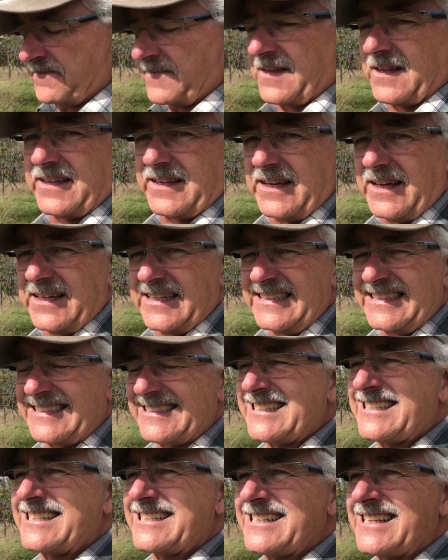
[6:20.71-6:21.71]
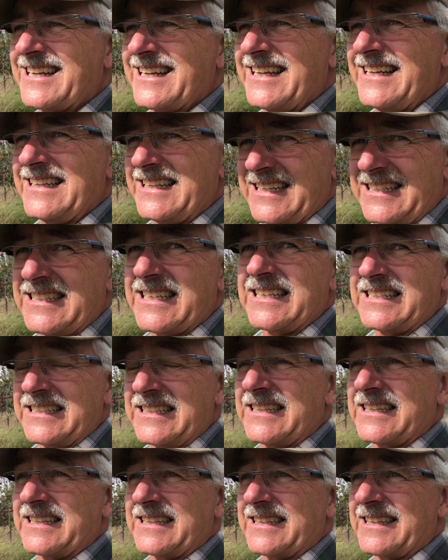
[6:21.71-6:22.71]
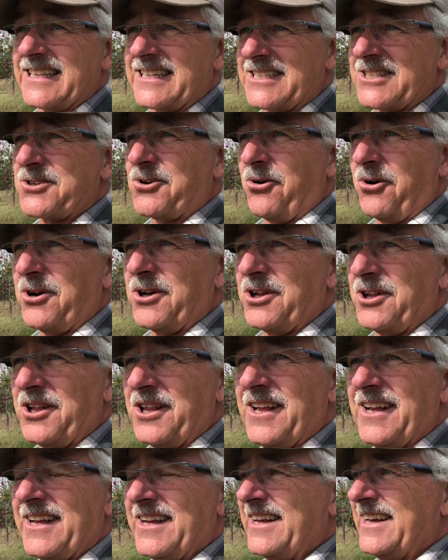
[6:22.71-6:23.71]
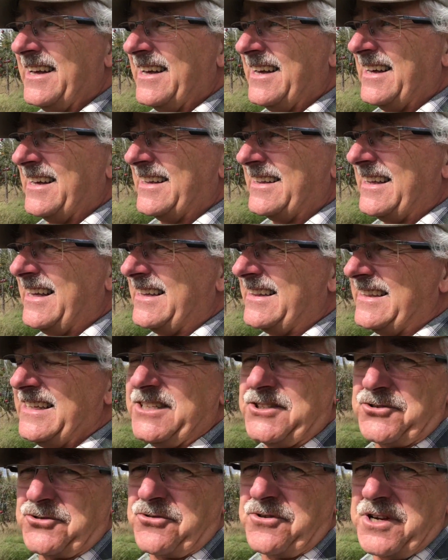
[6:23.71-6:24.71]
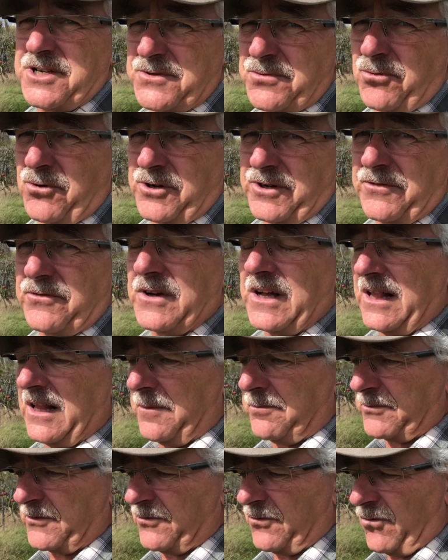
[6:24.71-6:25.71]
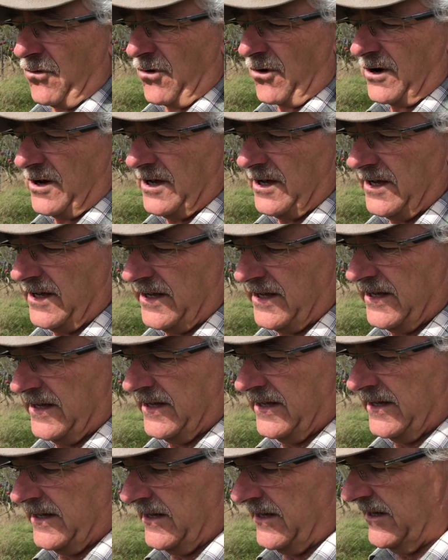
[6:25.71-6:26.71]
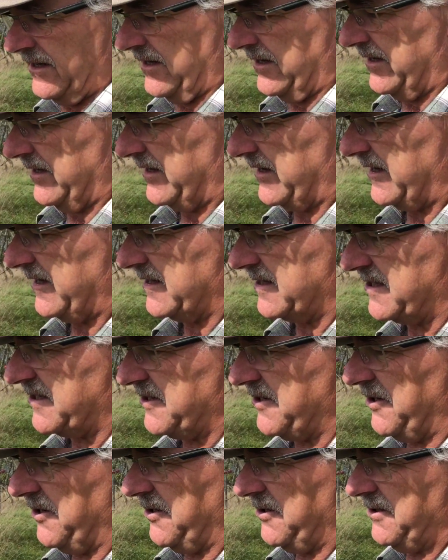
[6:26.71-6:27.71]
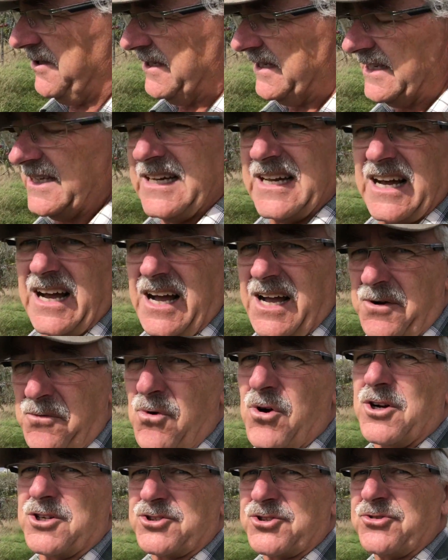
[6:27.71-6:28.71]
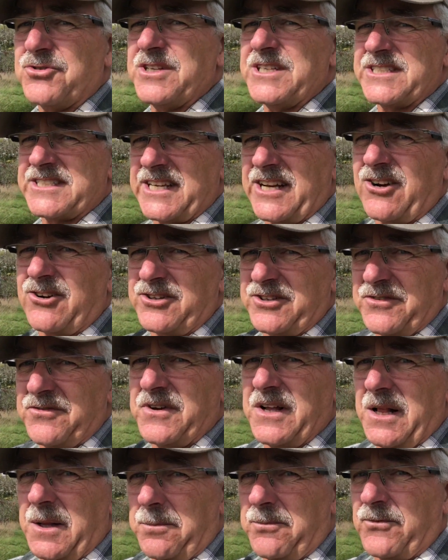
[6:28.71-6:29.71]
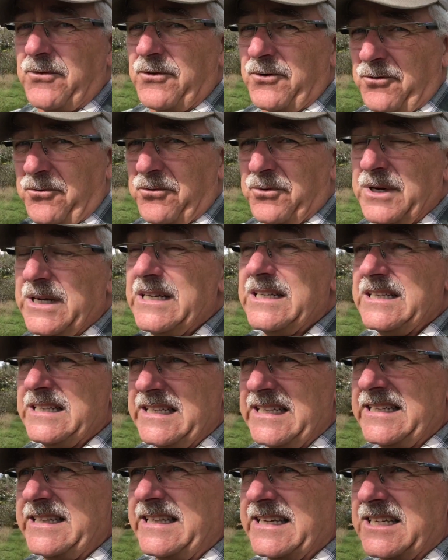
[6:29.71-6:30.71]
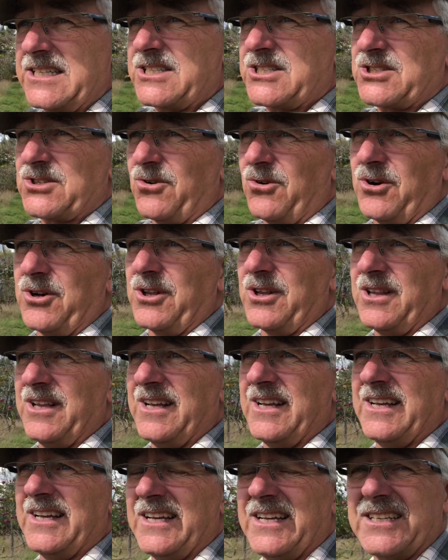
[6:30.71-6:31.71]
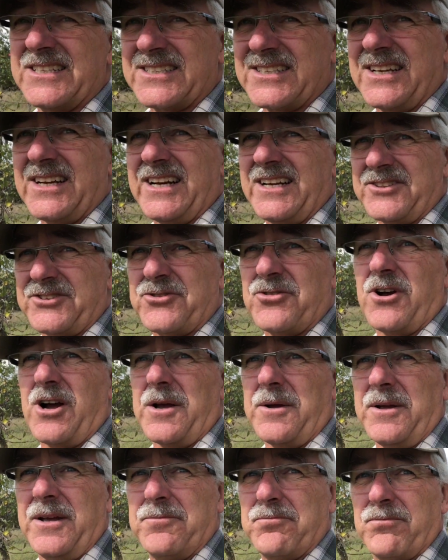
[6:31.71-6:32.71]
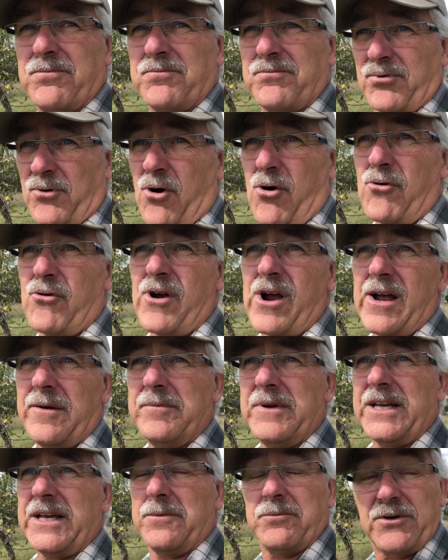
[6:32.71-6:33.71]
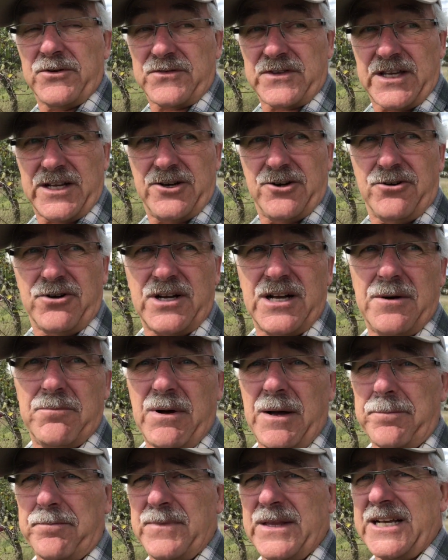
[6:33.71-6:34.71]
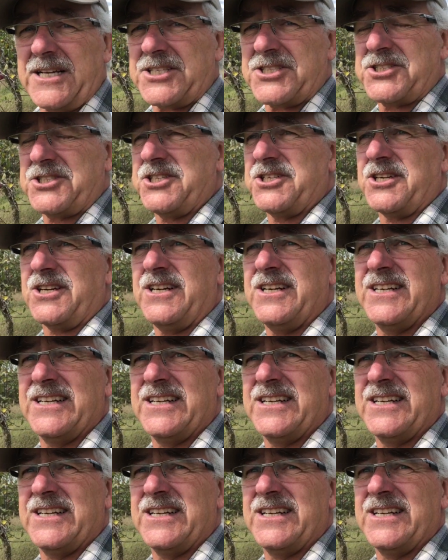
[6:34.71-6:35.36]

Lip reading: this isn't the soil that these trees were developed for. And so I want trees that are developed for really this soil. So I'll try programming them if they don't come up next year.